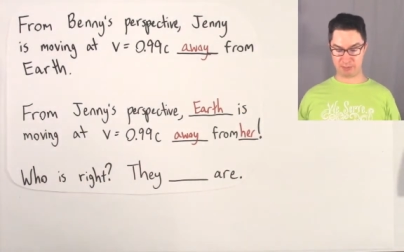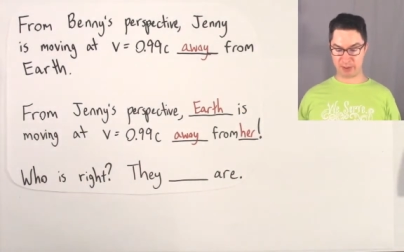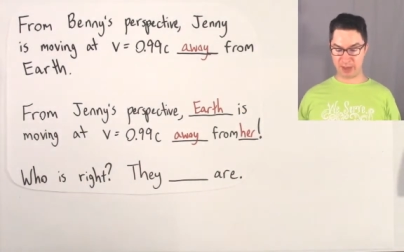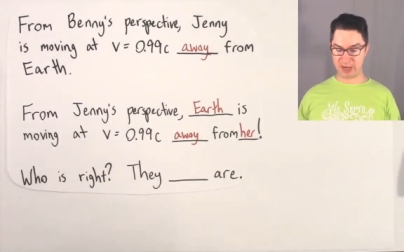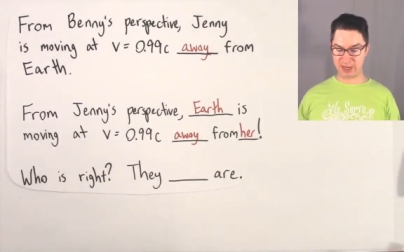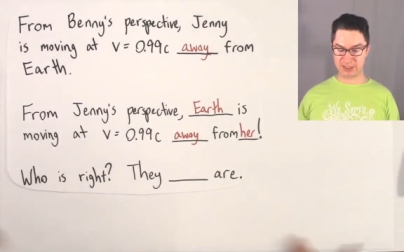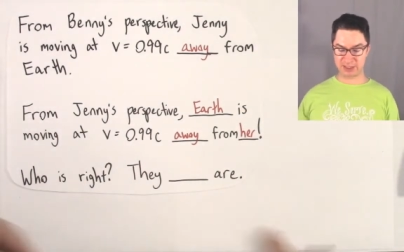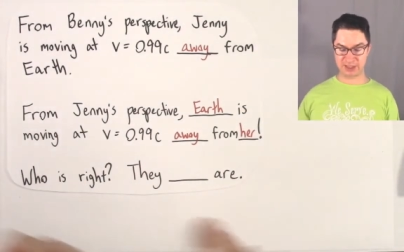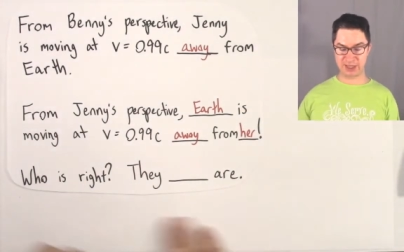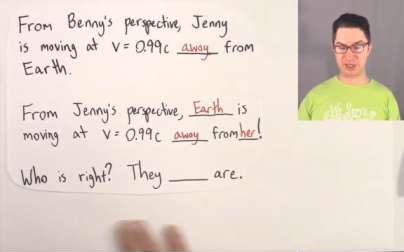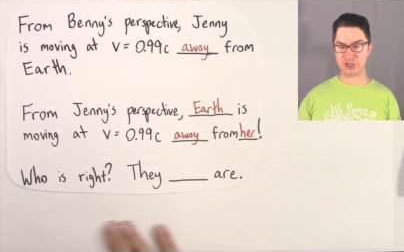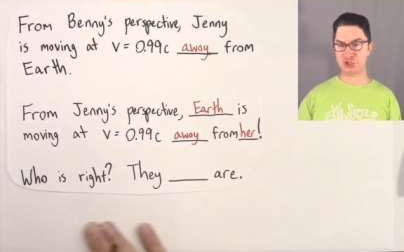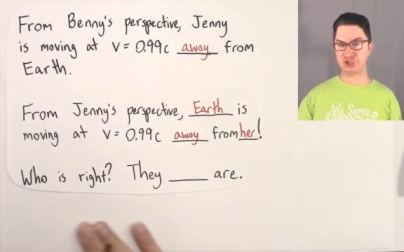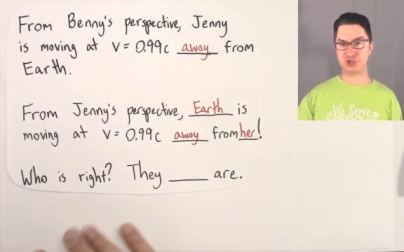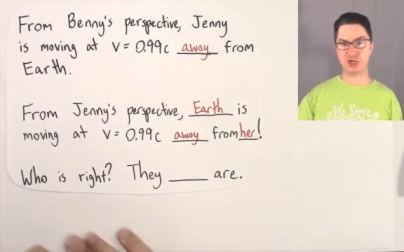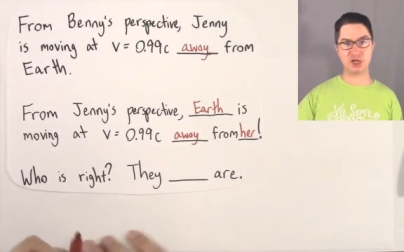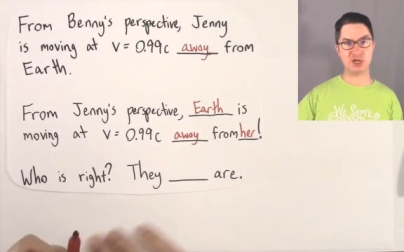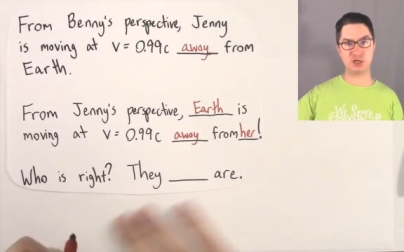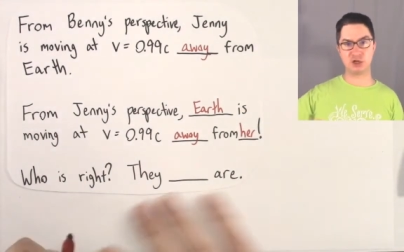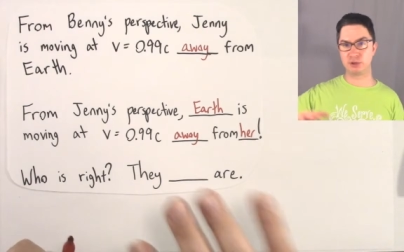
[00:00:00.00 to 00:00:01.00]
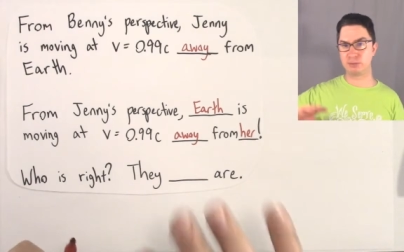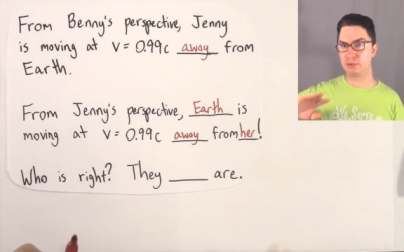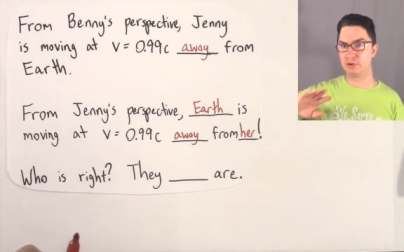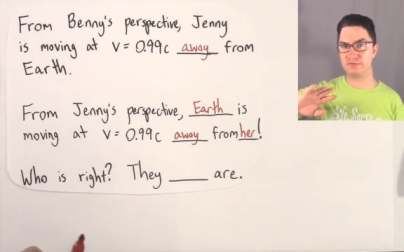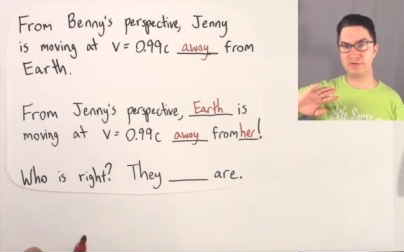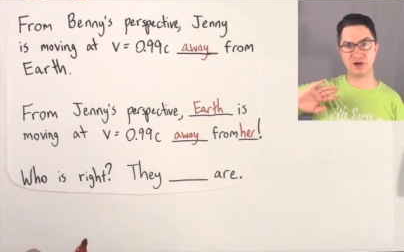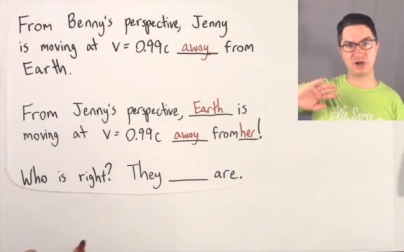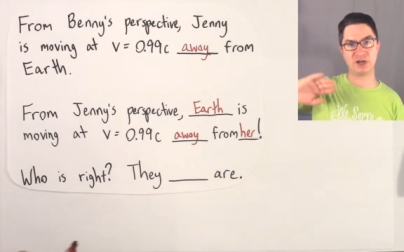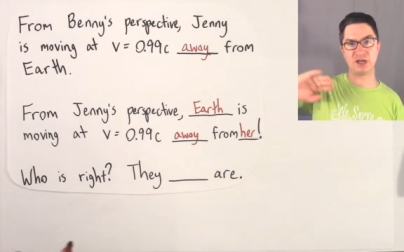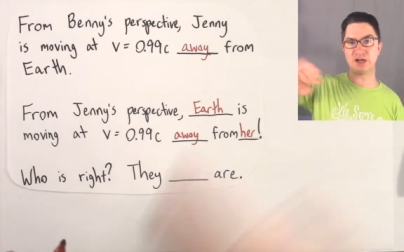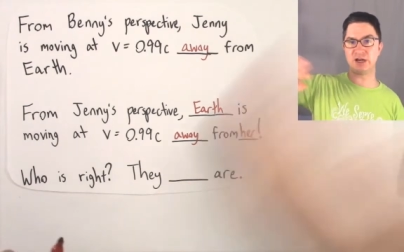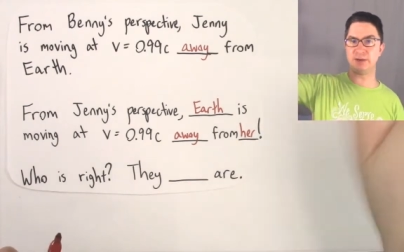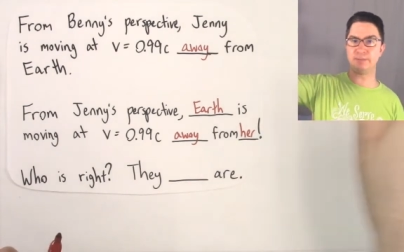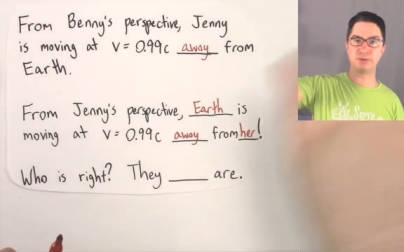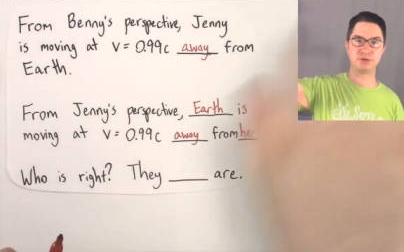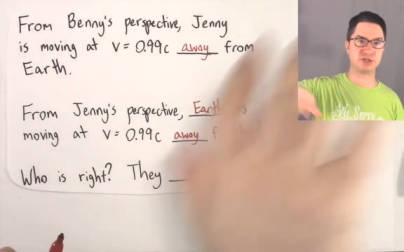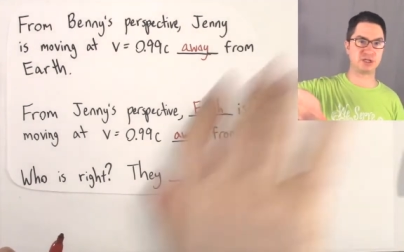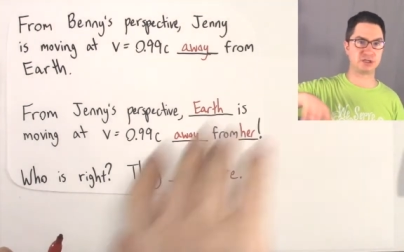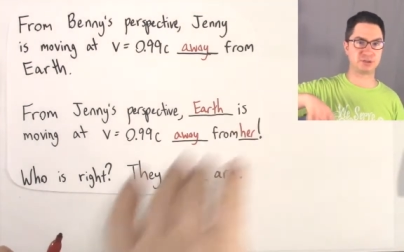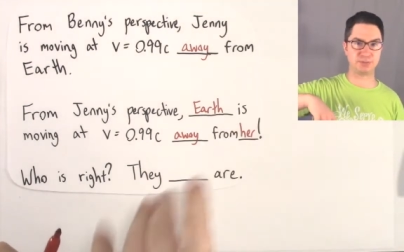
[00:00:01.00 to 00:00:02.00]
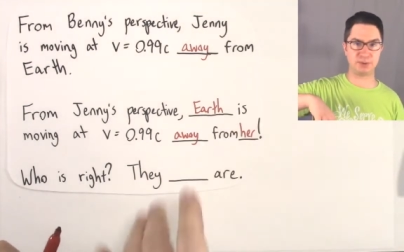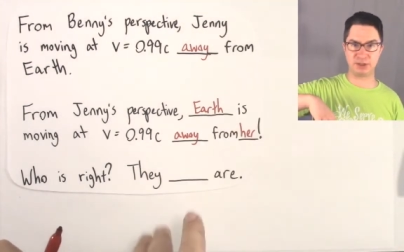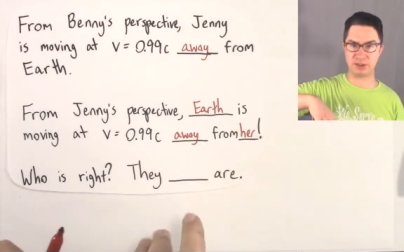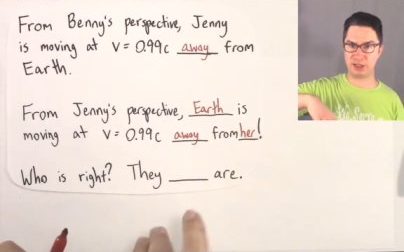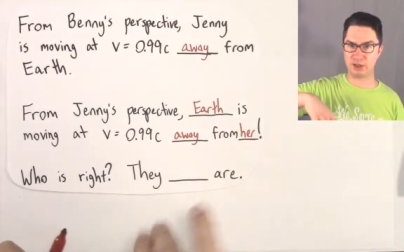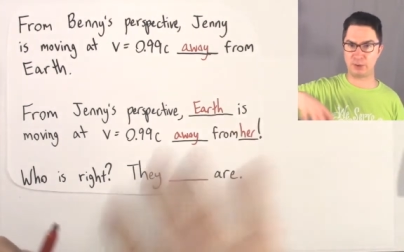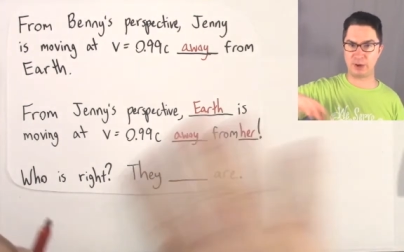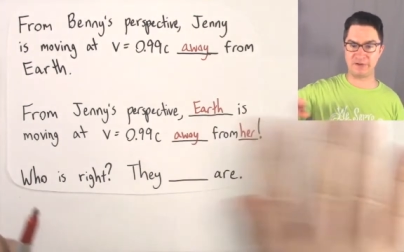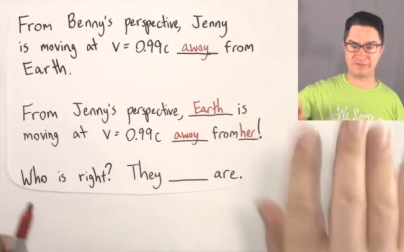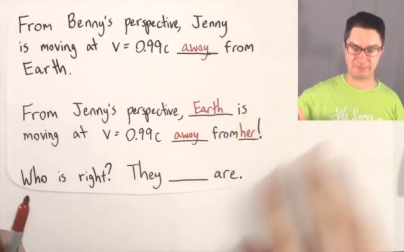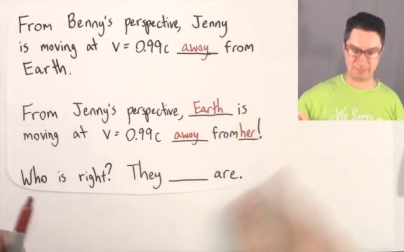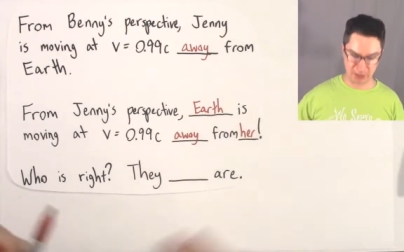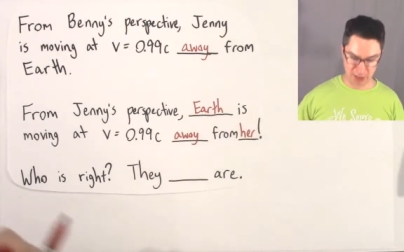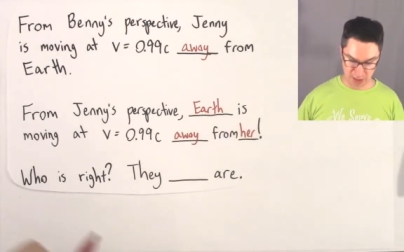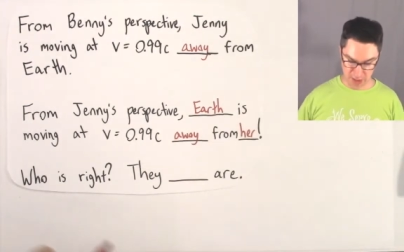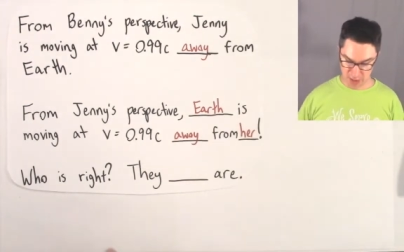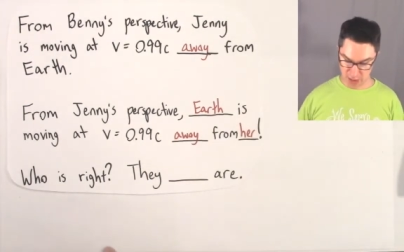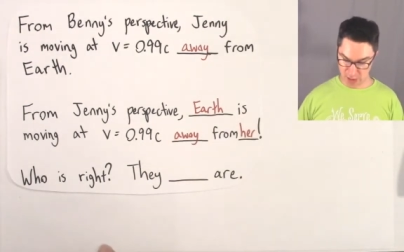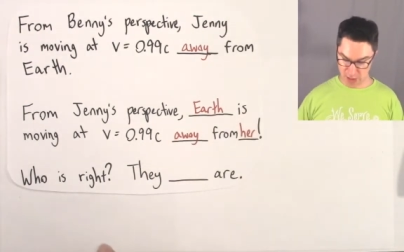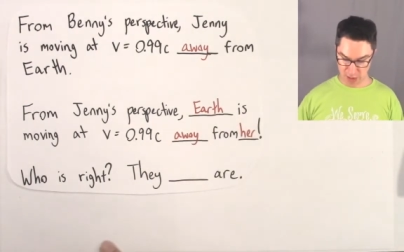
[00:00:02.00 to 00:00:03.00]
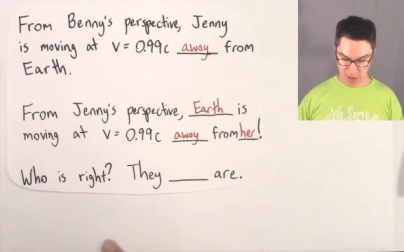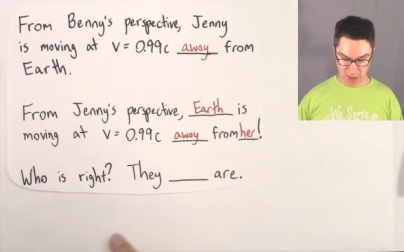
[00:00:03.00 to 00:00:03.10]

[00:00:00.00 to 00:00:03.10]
Benny says, Jenny, you're moving at 99% of the speed of light away from me.